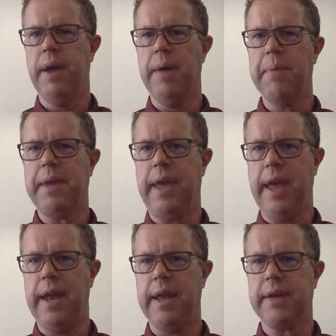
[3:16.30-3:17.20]

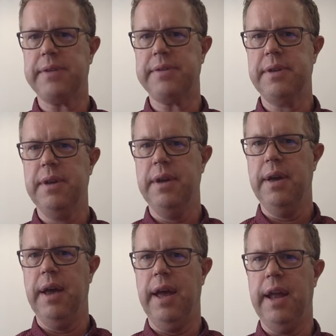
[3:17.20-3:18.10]
mechanics.
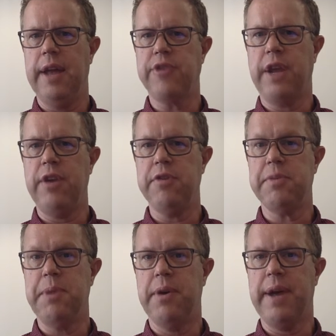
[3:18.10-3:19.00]
And I try to do
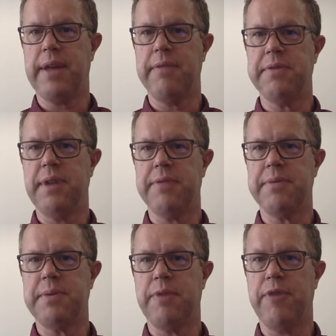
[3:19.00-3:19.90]
some interactive stuff, some
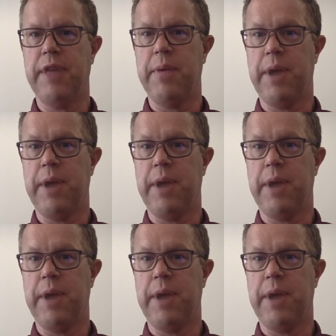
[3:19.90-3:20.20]
stuff online.